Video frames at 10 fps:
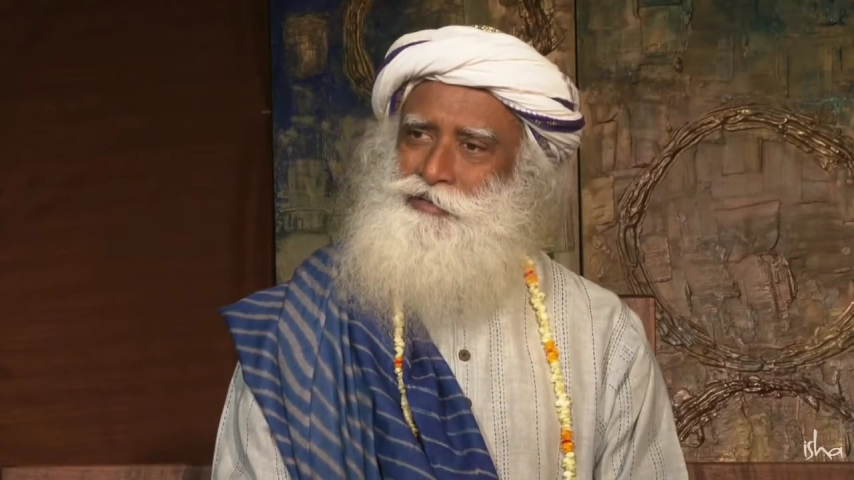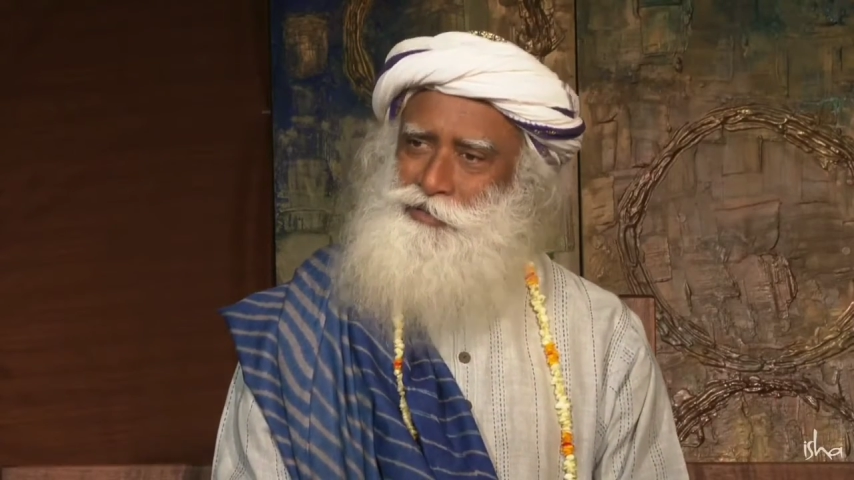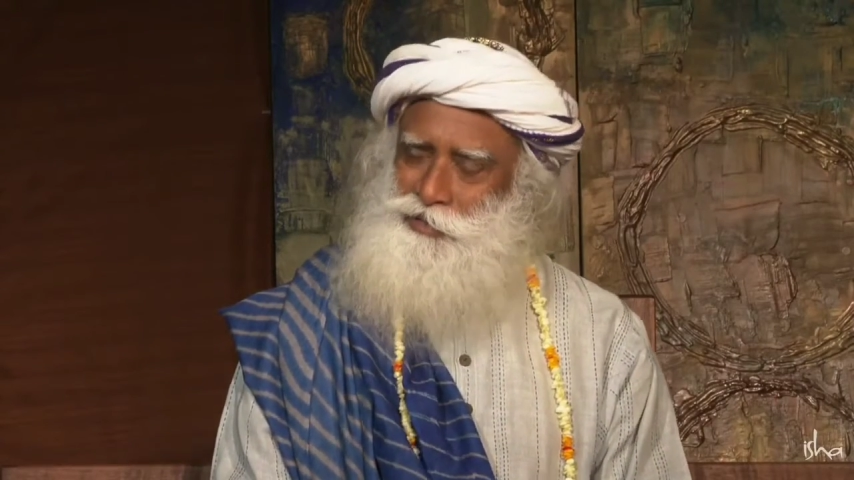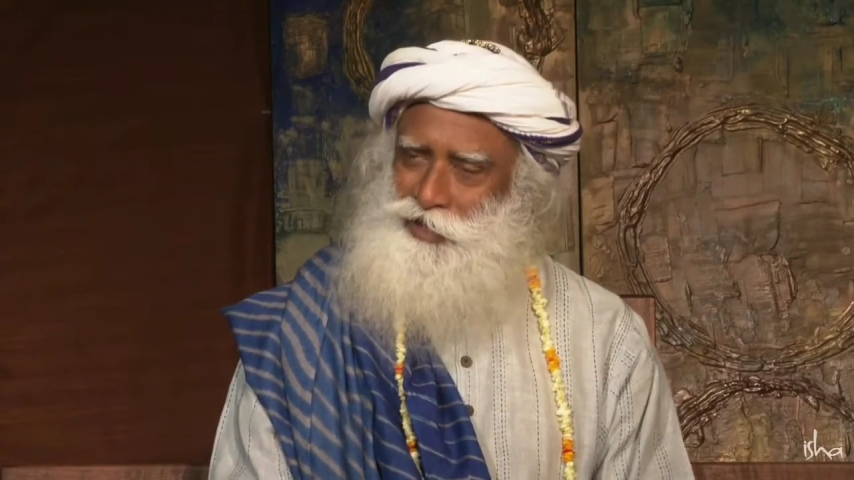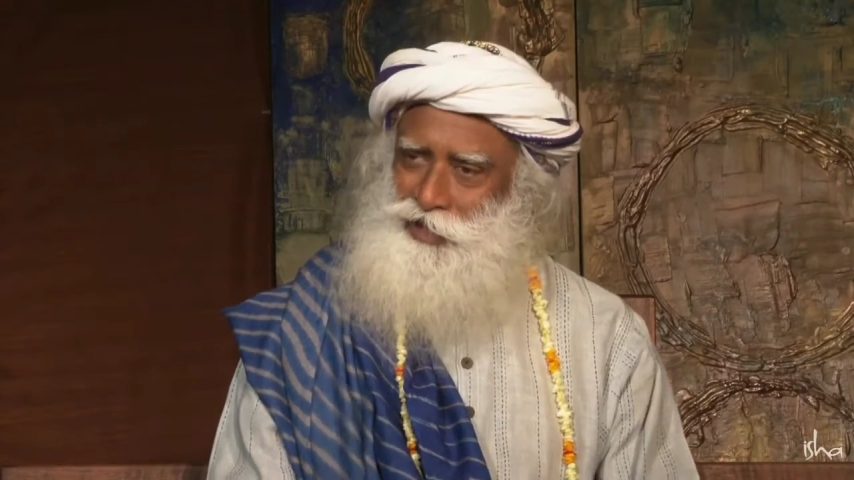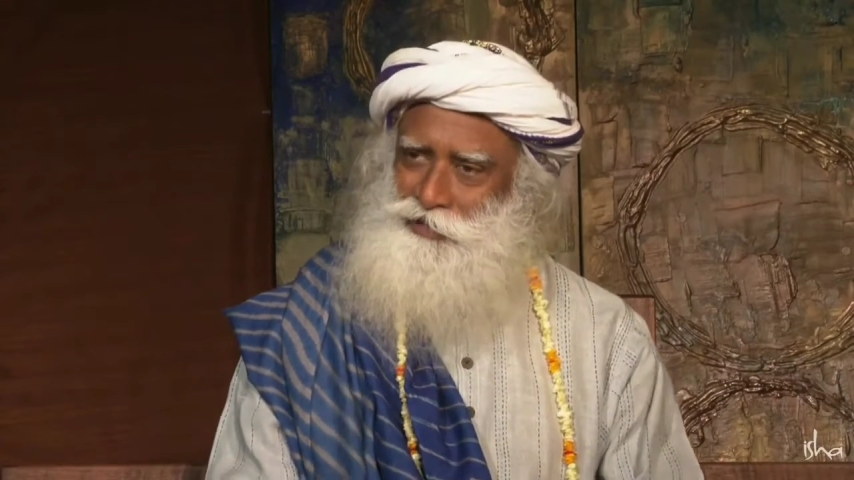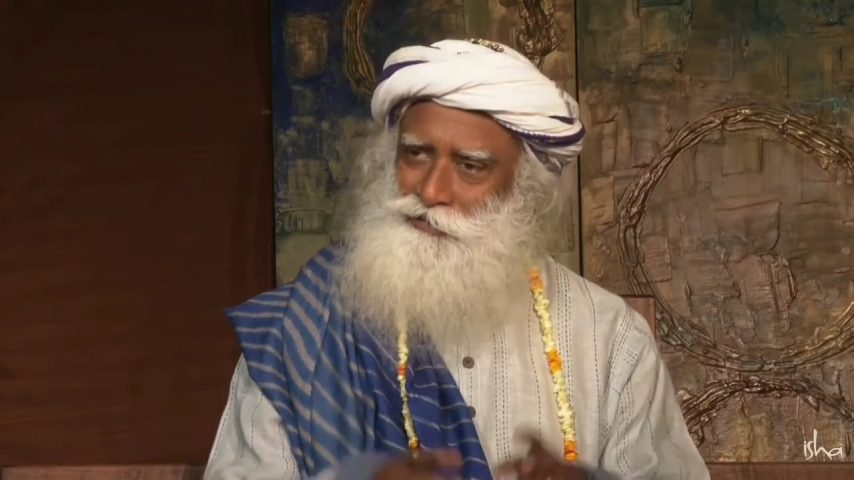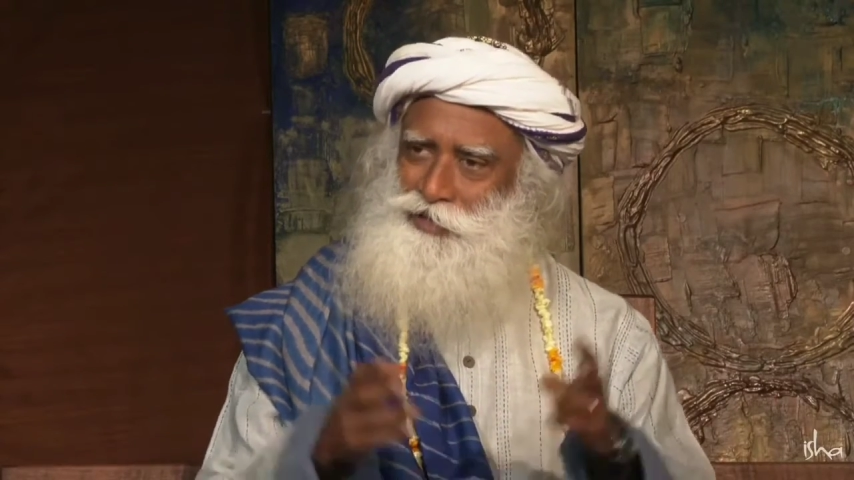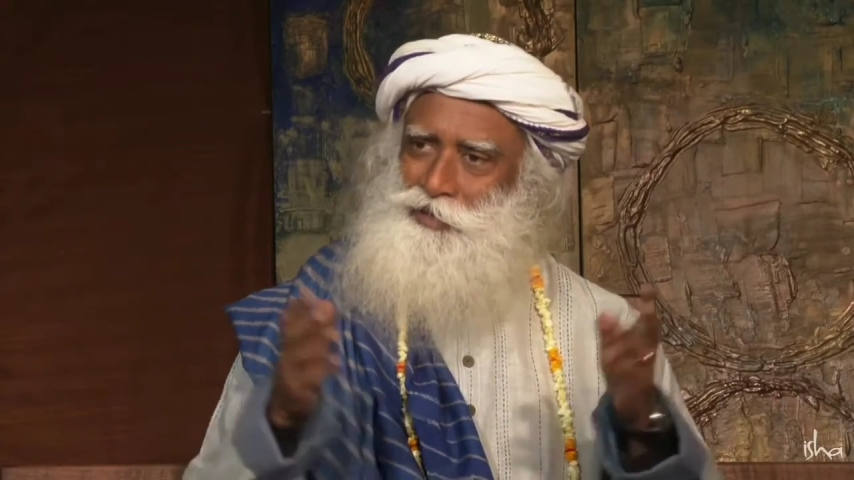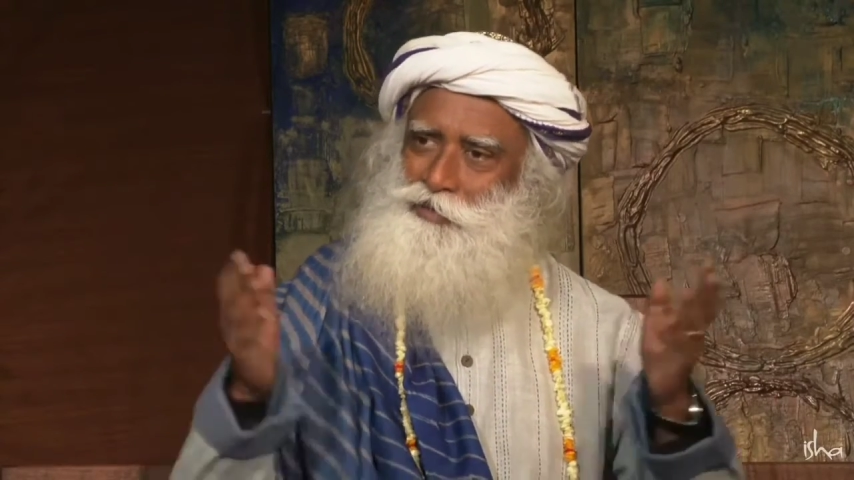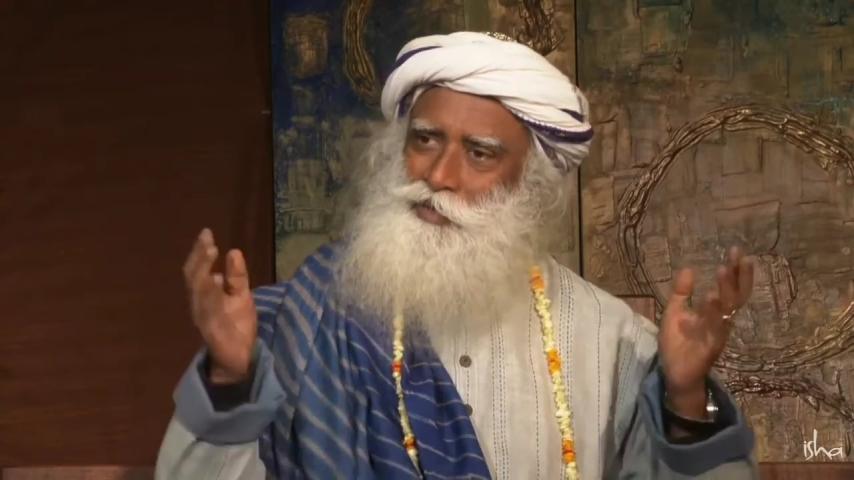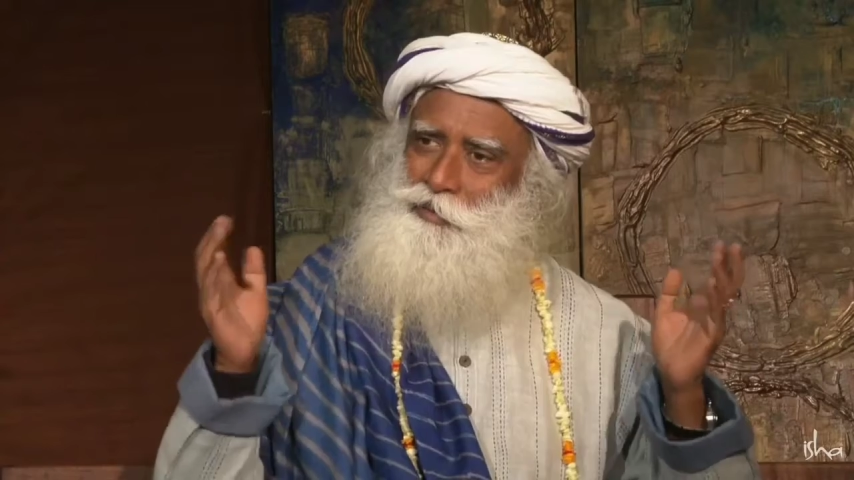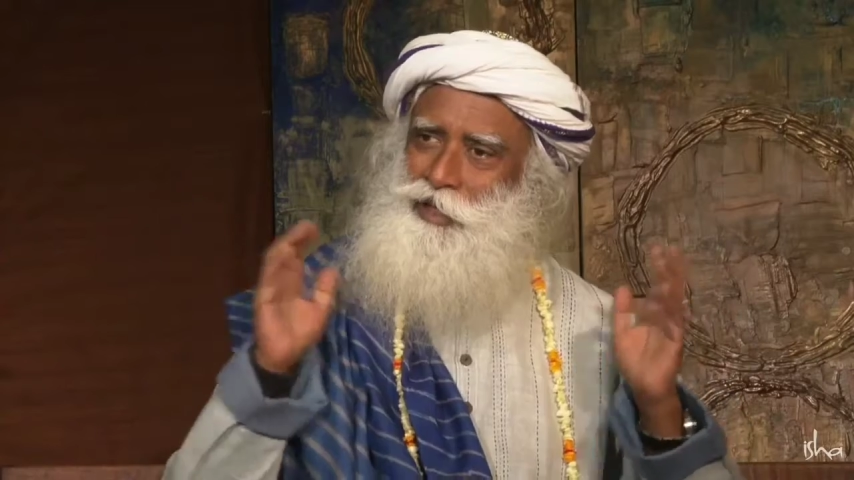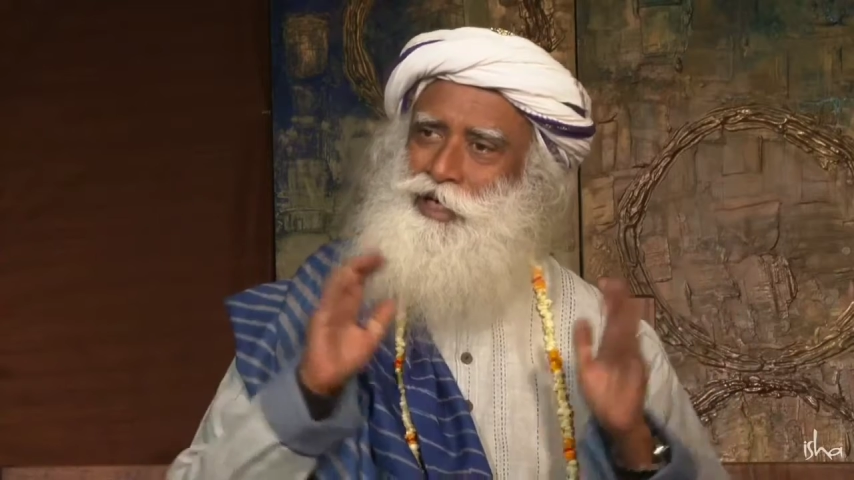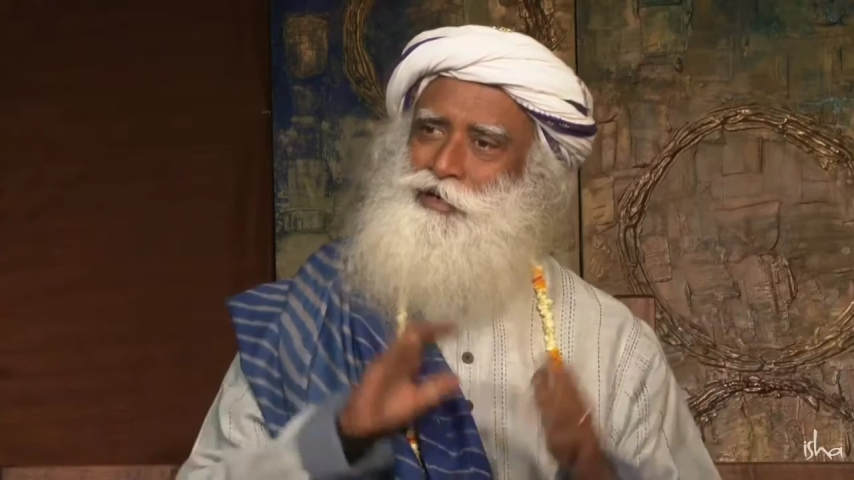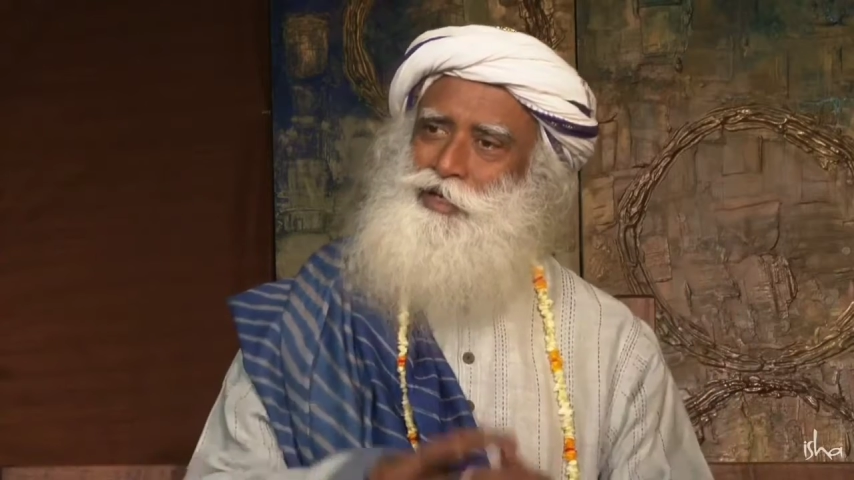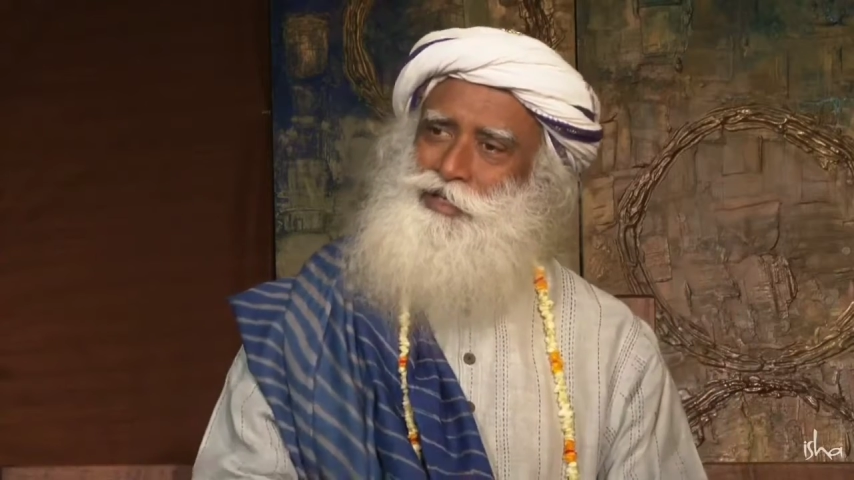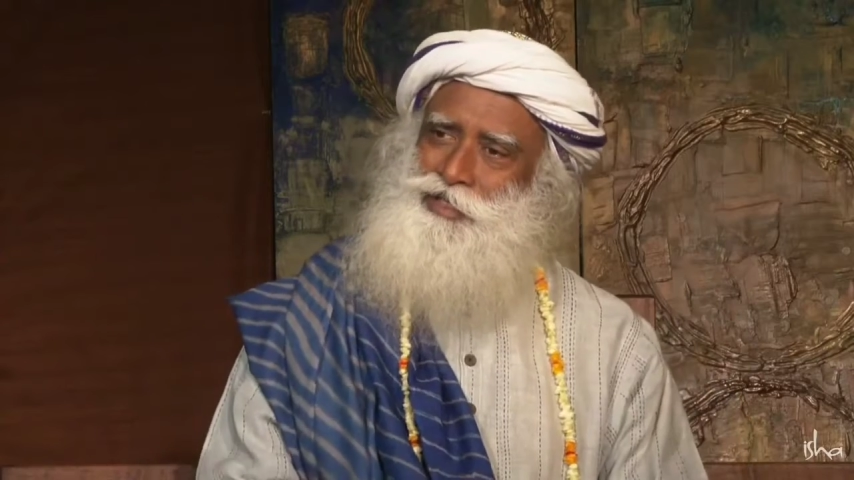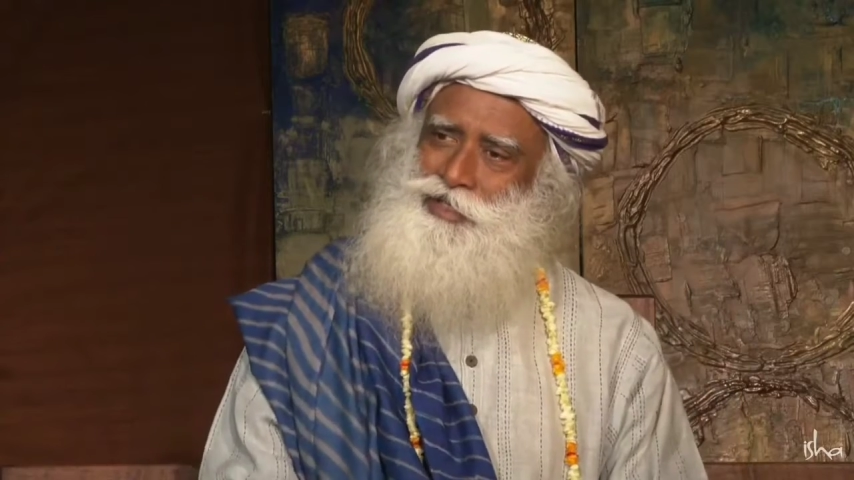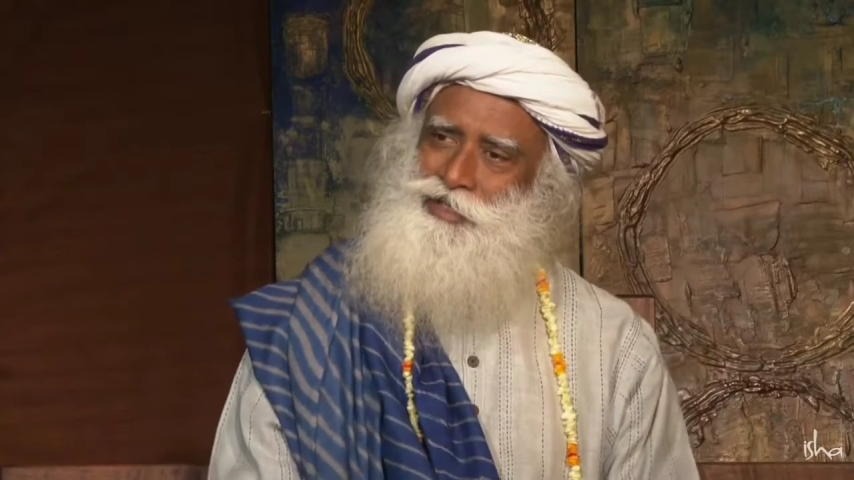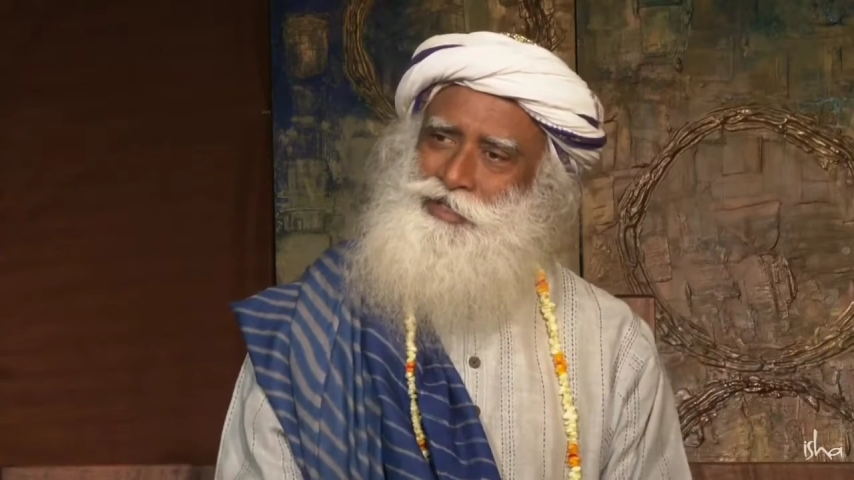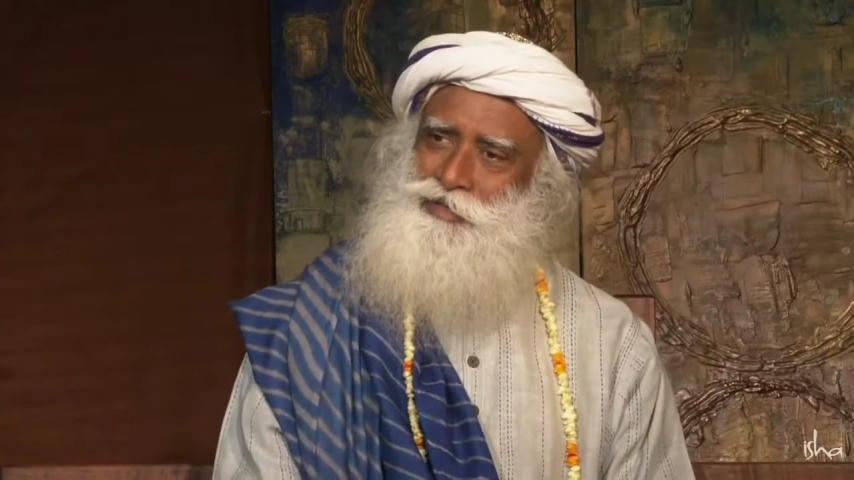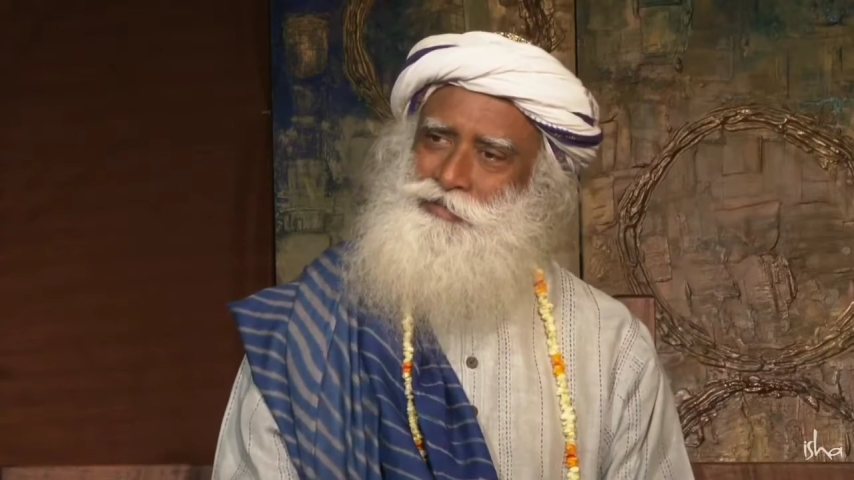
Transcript: to take care of the people around us.